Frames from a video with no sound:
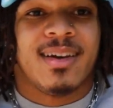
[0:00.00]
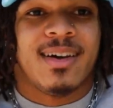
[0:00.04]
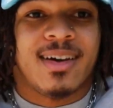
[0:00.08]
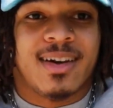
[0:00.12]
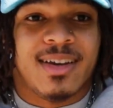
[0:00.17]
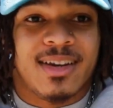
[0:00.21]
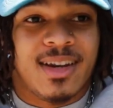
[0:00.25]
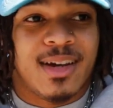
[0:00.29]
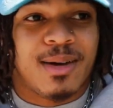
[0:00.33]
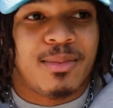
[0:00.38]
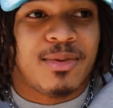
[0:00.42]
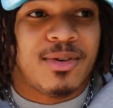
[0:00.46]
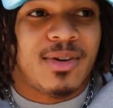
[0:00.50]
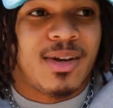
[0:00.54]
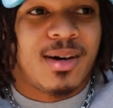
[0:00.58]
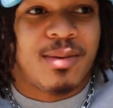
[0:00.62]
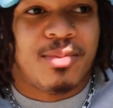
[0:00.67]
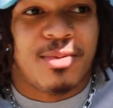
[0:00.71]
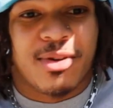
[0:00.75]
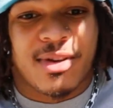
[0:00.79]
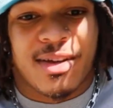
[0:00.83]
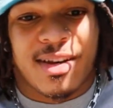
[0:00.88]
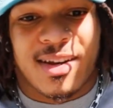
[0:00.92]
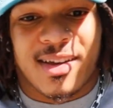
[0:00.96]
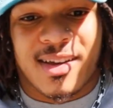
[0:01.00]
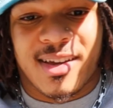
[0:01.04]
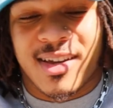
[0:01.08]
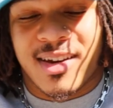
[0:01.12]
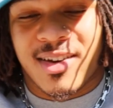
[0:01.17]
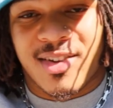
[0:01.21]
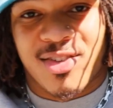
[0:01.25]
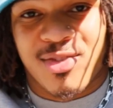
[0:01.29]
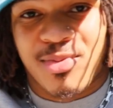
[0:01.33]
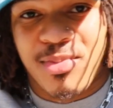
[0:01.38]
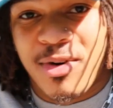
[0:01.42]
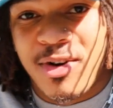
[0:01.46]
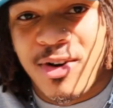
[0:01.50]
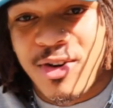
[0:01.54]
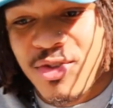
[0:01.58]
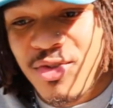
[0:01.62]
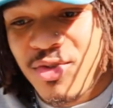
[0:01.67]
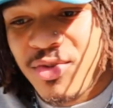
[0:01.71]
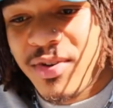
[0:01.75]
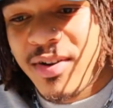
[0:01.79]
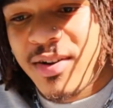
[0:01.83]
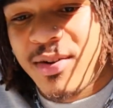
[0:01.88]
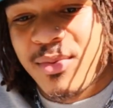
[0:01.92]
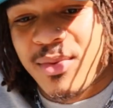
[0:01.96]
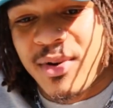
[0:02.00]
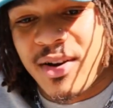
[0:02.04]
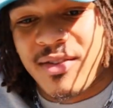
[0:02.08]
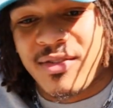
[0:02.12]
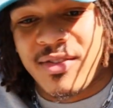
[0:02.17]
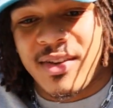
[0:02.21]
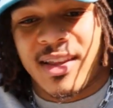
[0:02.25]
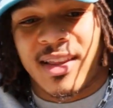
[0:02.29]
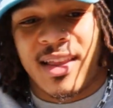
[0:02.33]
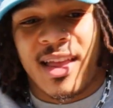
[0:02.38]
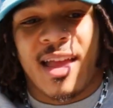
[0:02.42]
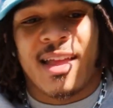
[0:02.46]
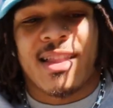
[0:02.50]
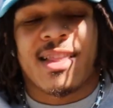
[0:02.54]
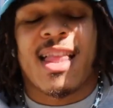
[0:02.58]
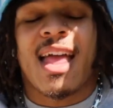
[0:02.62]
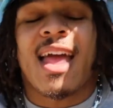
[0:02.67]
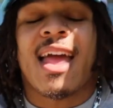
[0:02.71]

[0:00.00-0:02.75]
a double and a small drink or whatever like that.